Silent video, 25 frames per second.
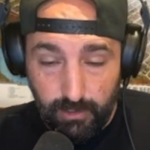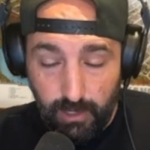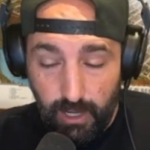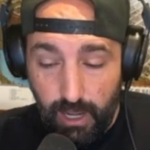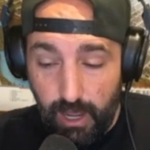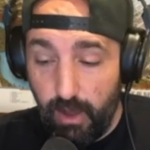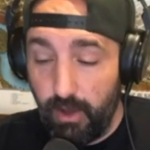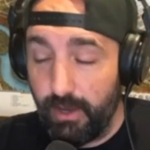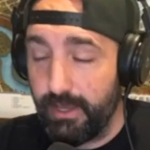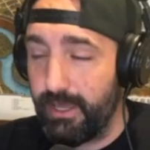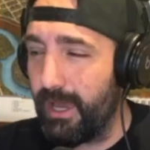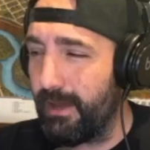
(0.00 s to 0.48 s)

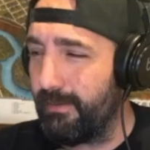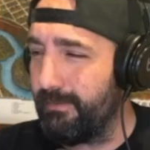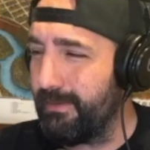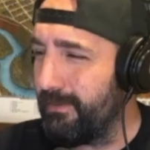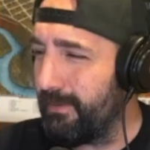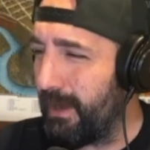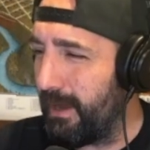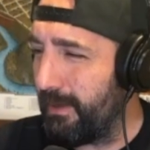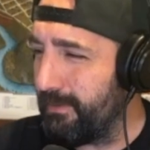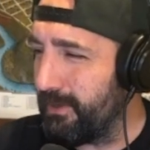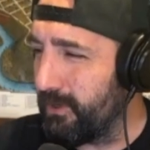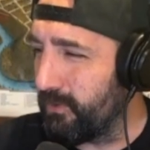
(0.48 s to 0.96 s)
Oh yeah, I'm
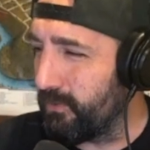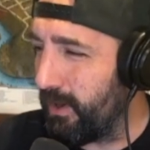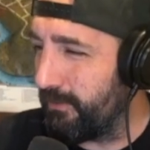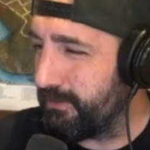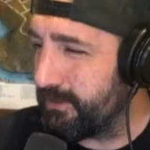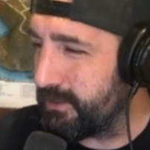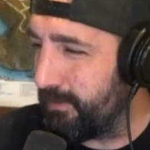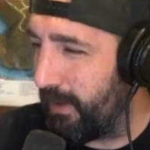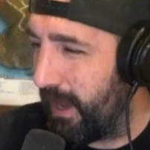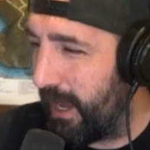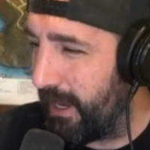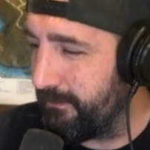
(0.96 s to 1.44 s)
in a
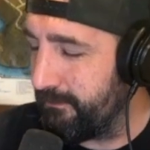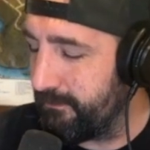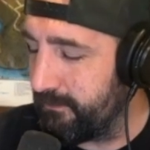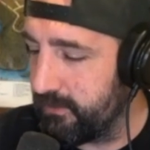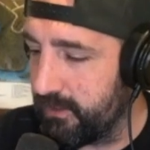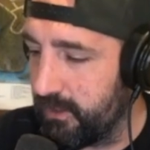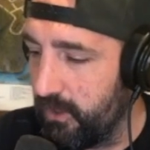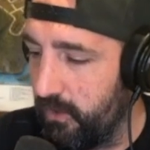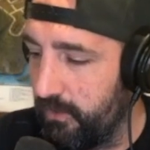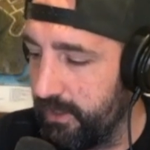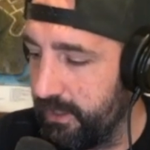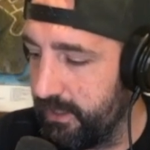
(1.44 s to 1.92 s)
rough spot
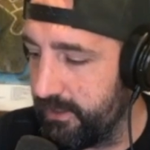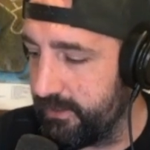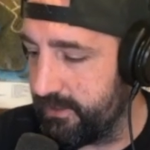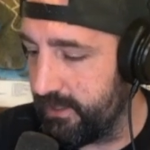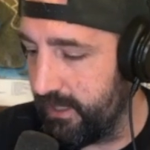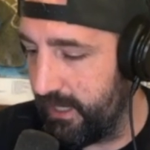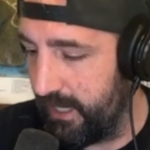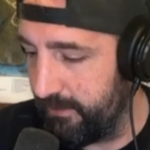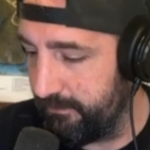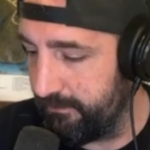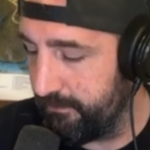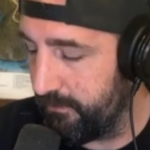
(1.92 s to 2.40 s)
going in today.